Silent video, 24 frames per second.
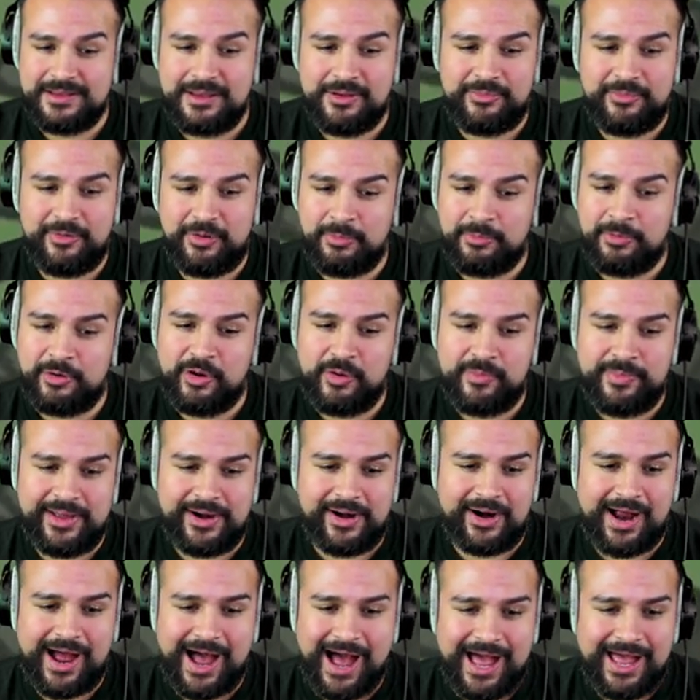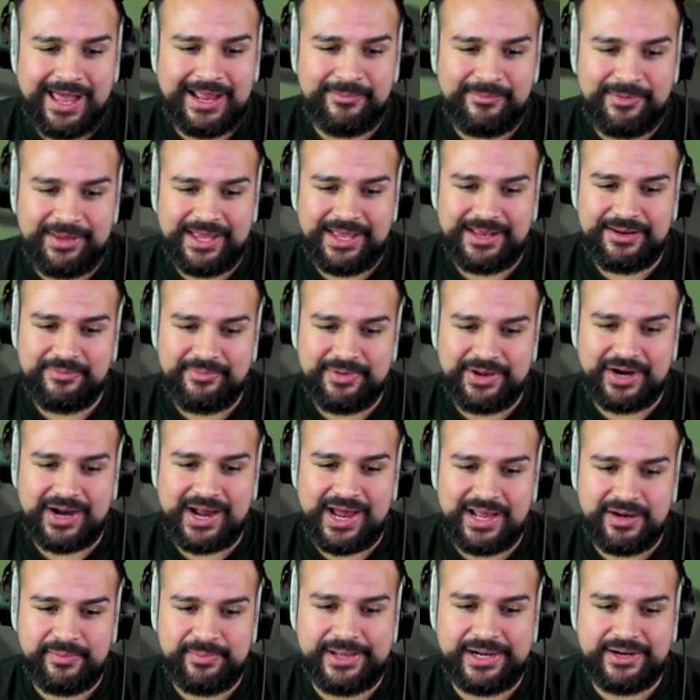Hey, bro, bro, you better hide, man. You better
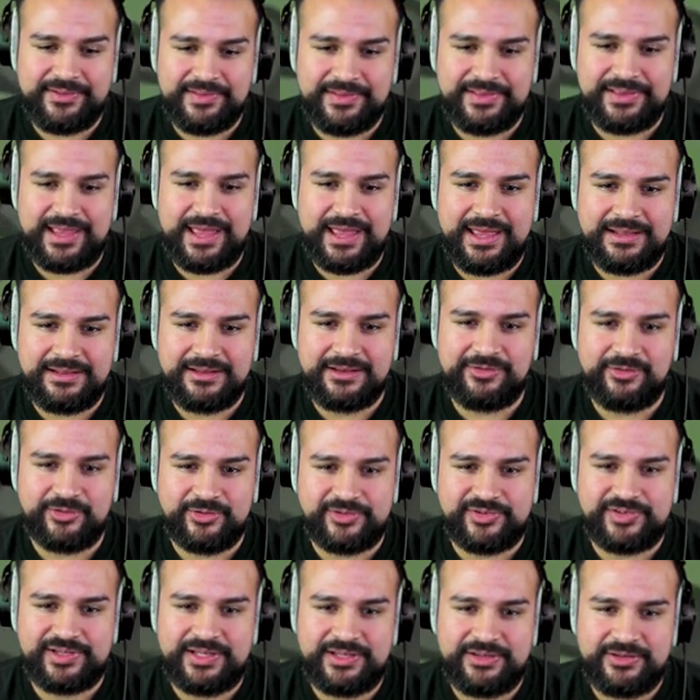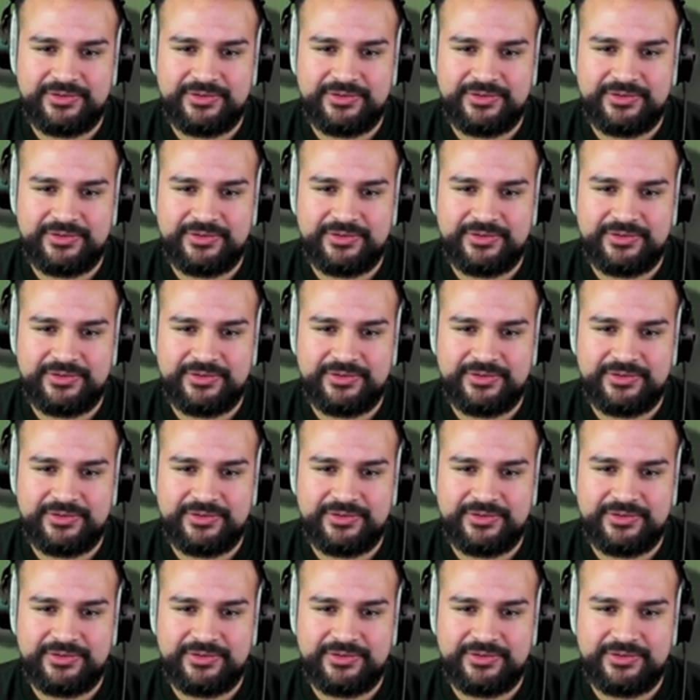hide better than that. They're going.